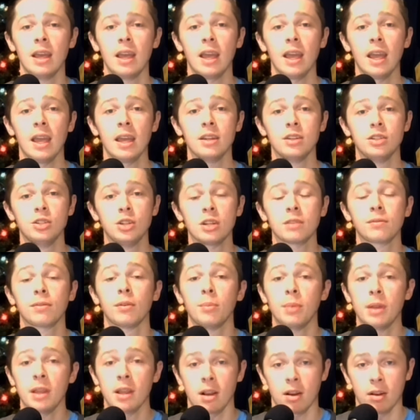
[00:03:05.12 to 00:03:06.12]
And just for
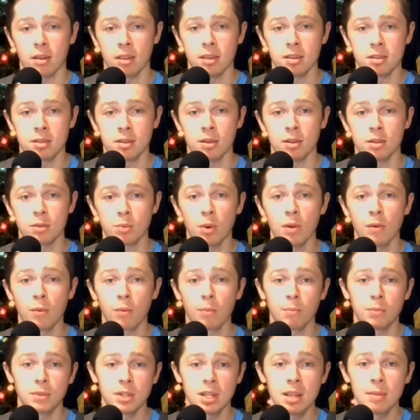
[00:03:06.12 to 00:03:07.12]
being our listeners, we've
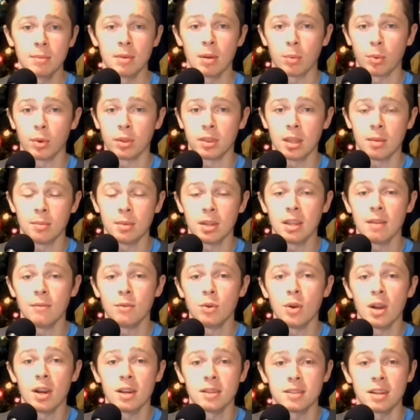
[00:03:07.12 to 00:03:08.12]
teamed up with them to give
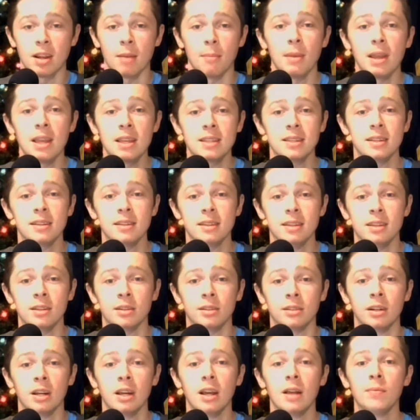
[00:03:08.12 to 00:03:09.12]
you guys an amazing
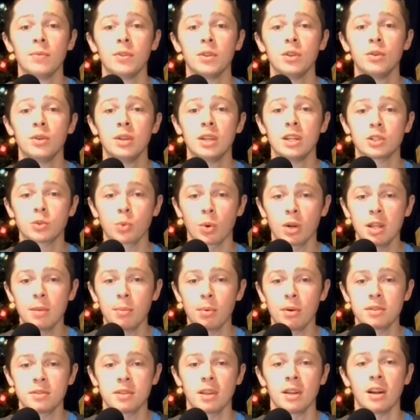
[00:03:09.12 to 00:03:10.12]
deal. You can get
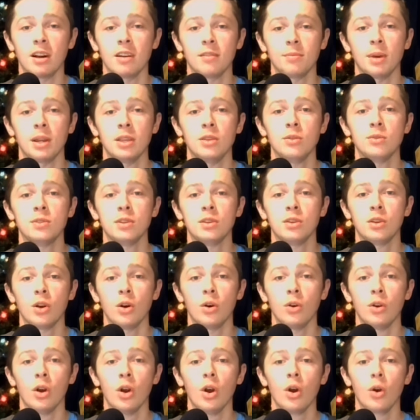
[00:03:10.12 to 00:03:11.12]
20% off by using
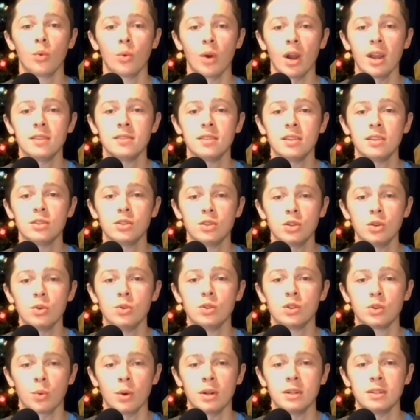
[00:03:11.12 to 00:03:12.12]
code
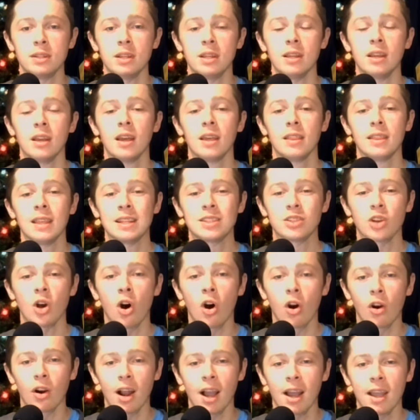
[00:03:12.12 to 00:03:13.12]
RISING220. That's
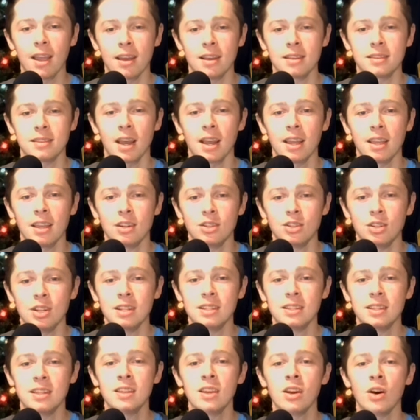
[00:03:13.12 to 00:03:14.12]

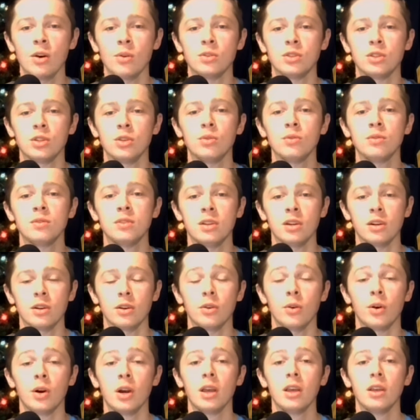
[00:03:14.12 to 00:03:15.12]

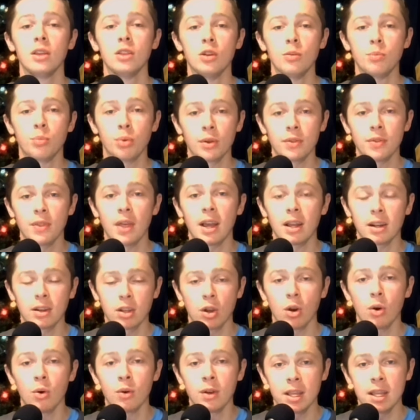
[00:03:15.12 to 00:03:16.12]
RISINGTO20. You put that
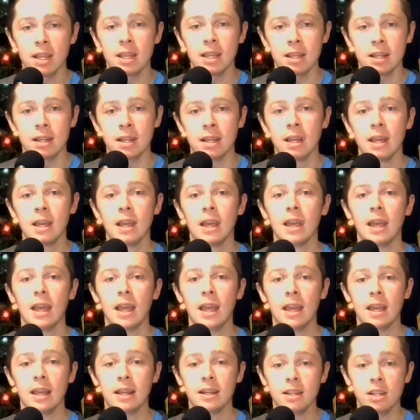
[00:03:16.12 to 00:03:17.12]
code in
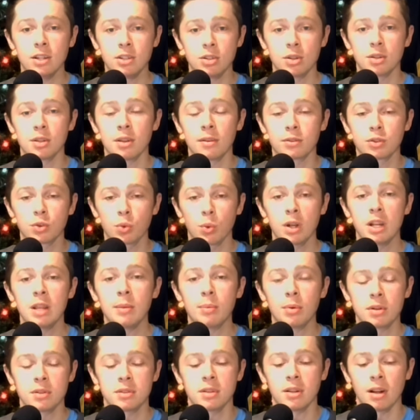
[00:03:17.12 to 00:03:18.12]
and get yourself
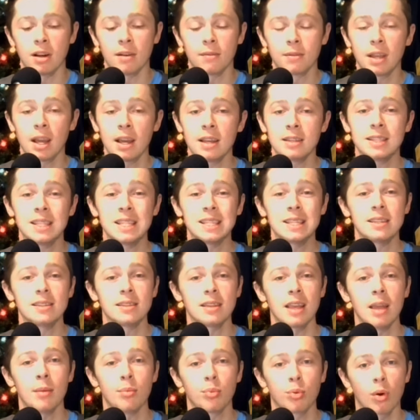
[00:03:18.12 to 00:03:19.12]
20% off. Guys, this is
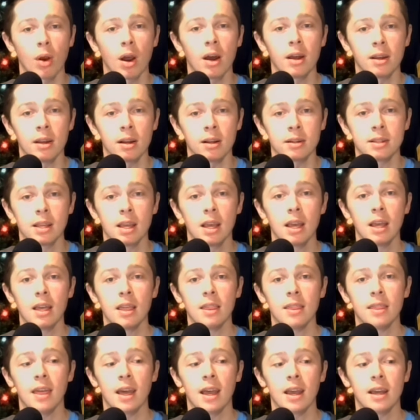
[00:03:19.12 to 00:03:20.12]
a product
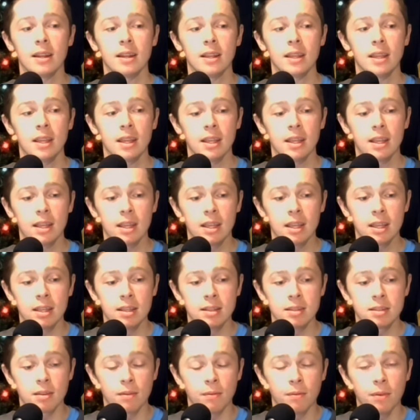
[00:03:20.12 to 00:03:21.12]
that
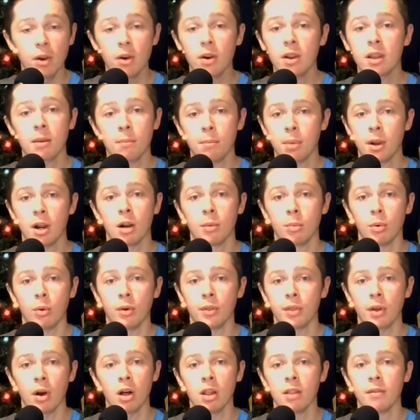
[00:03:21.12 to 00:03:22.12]
is very comparable
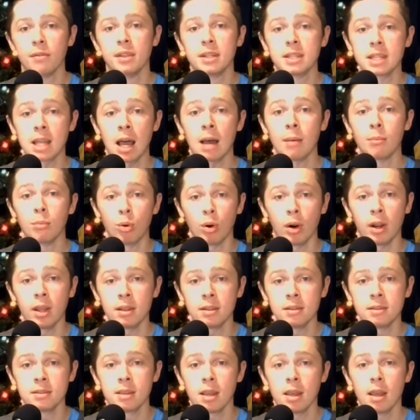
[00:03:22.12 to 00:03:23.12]
with all of the top
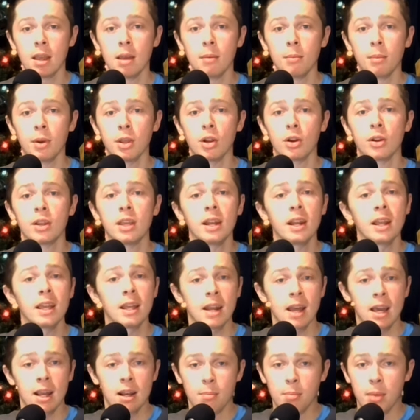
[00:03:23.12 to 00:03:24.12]
brands, but you're getting it
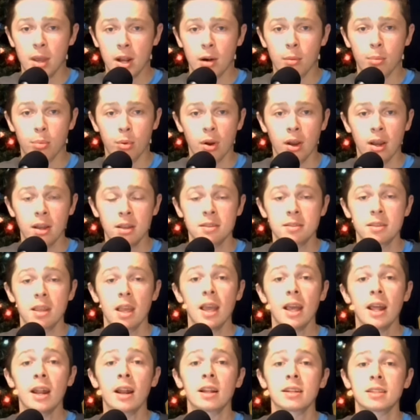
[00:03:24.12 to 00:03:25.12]
at a better price.
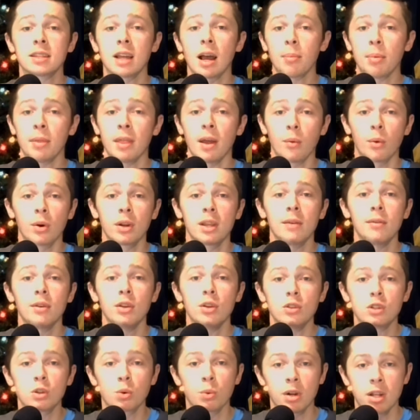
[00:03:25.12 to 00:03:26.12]
And on top of that, we're giving
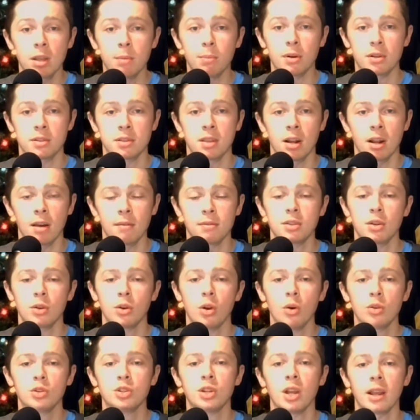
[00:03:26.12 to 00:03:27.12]
you 20% off. So
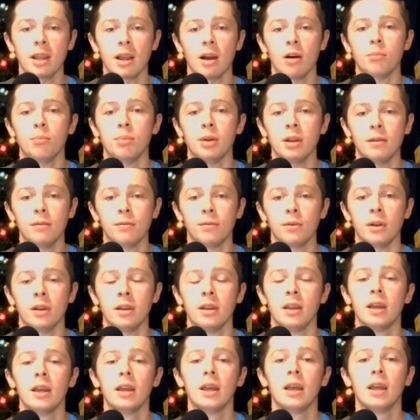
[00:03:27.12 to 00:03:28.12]
go check out Big
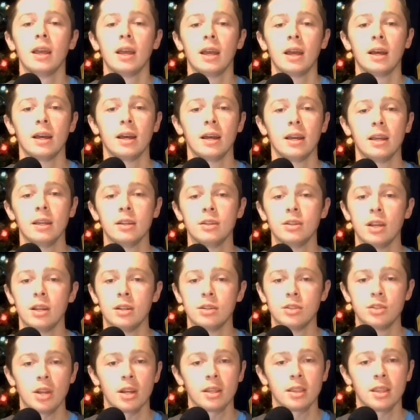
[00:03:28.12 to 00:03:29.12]
Frig and
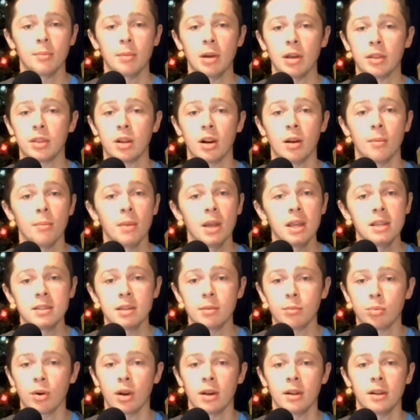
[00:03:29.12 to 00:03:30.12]
check them out. They're
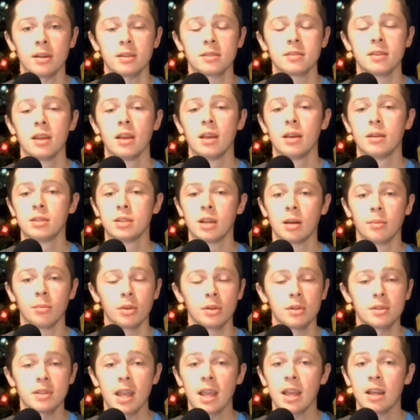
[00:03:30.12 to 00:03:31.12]
amazing products,
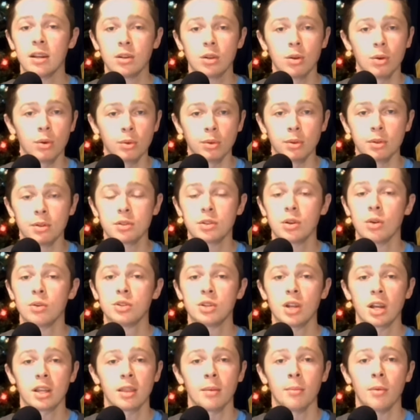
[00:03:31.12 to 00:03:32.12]
tumblers and coolers. Go
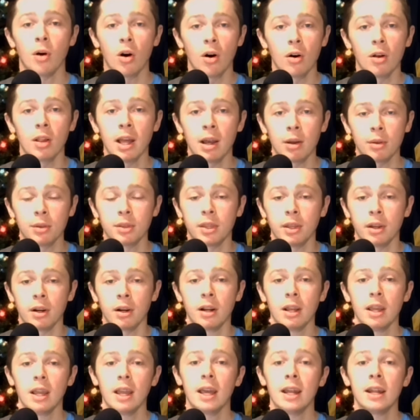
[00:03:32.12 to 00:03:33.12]
check them all out there.
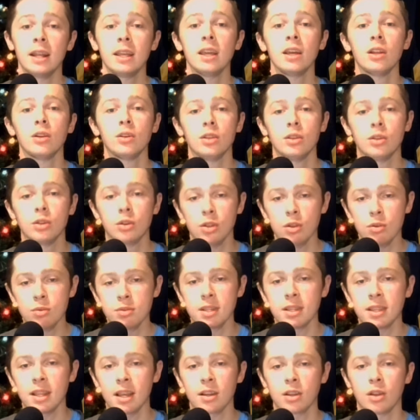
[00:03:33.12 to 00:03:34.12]
And again,
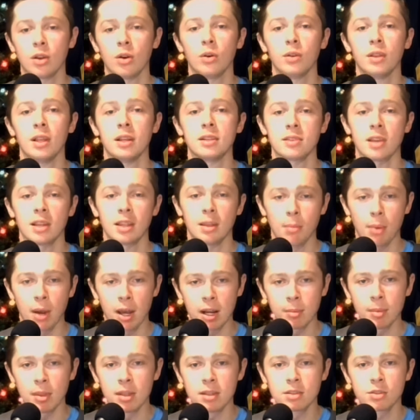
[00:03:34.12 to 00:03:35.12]
using that code that's at the
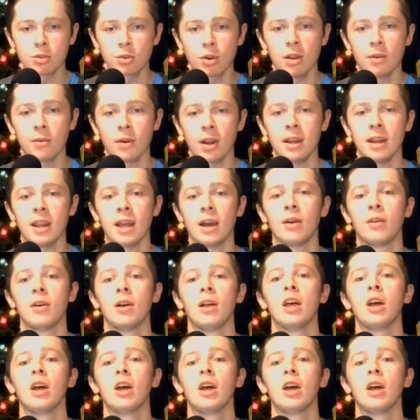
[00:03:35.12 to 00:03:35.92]
bottom of the screen right now,